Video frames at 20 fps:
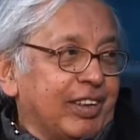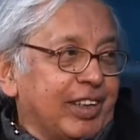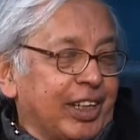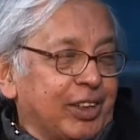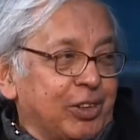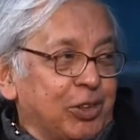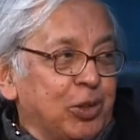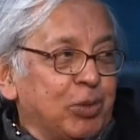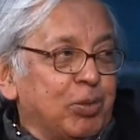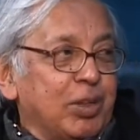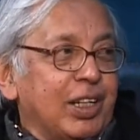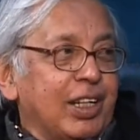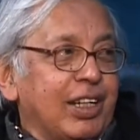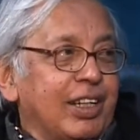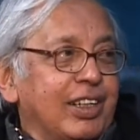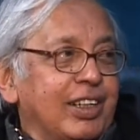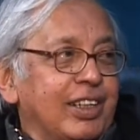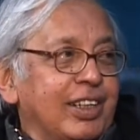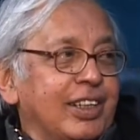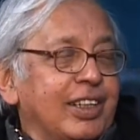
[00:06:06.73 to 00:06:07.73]
They knew me
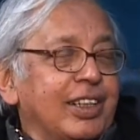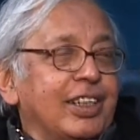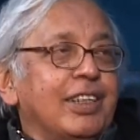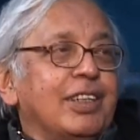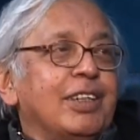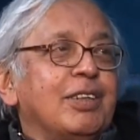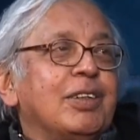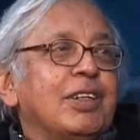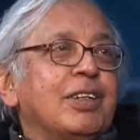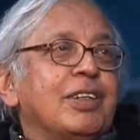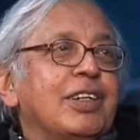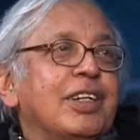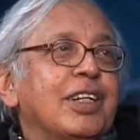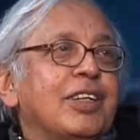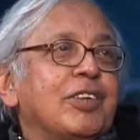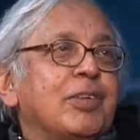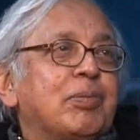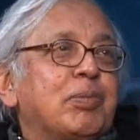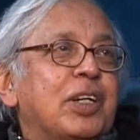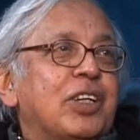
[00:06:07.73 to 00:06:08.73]

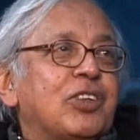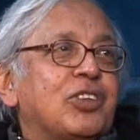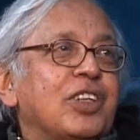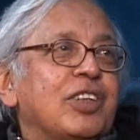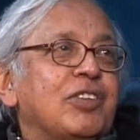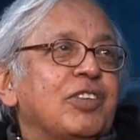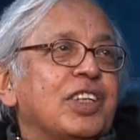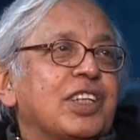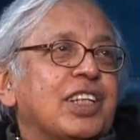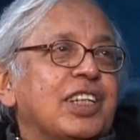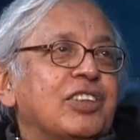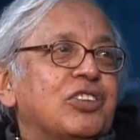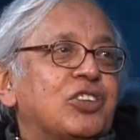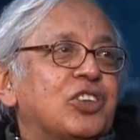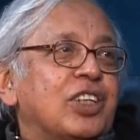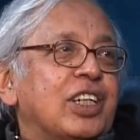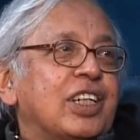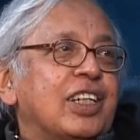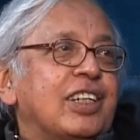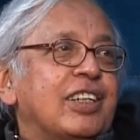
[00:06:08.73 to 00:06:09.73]
as a person with
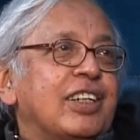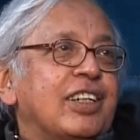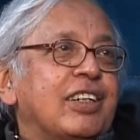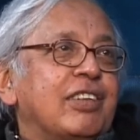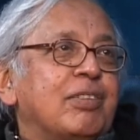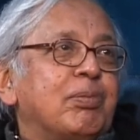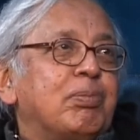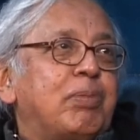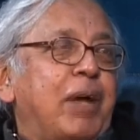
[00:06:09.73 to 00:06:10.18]
concern and